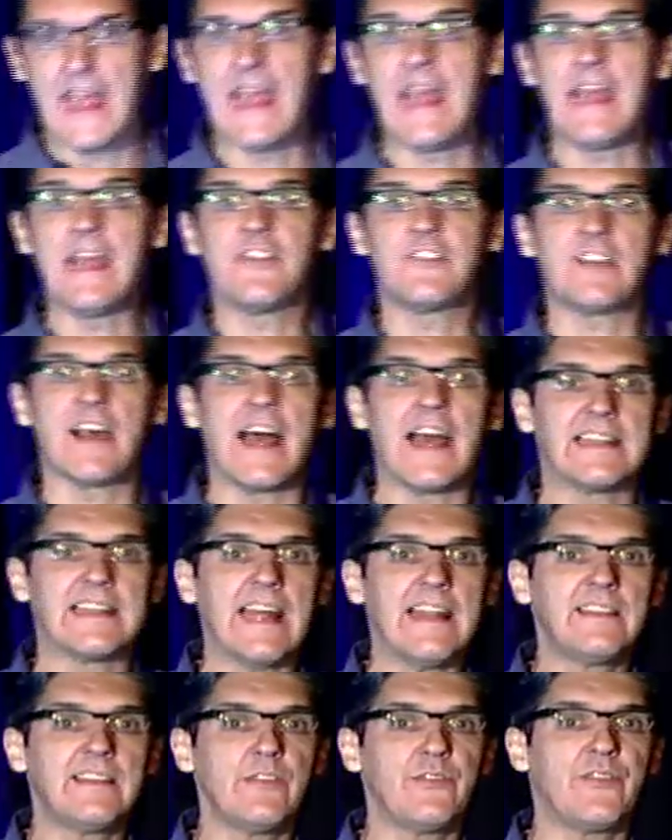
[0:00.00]
is
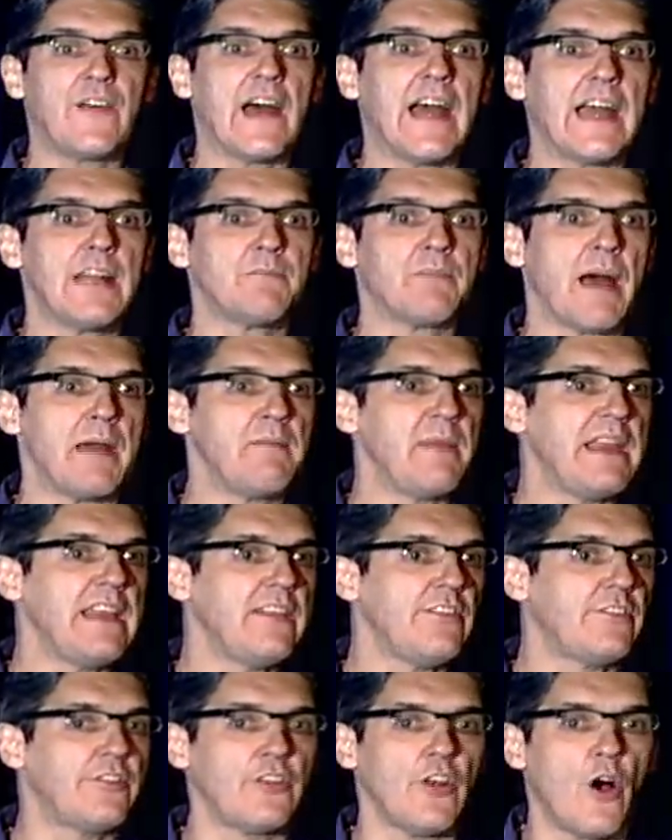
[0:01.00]
identified by
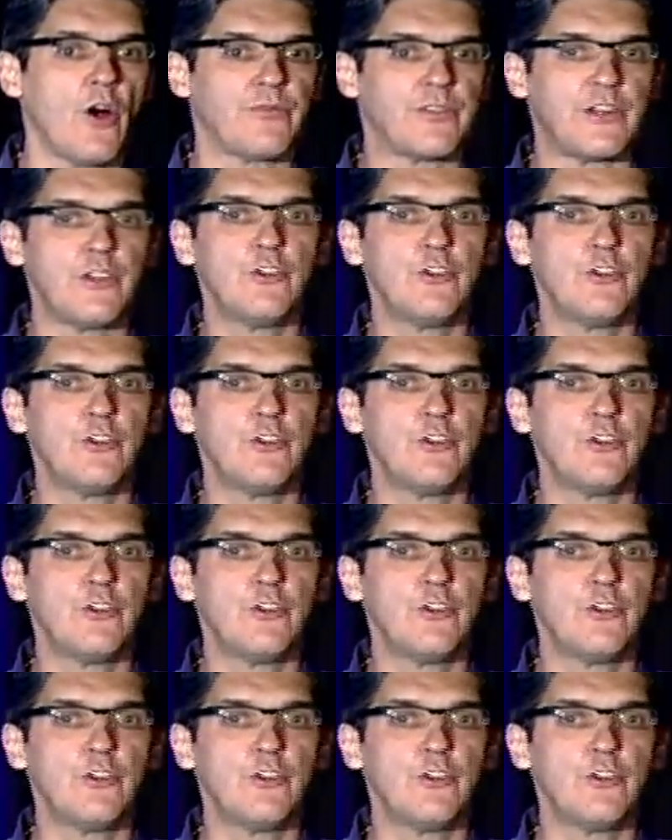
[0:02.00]
means of a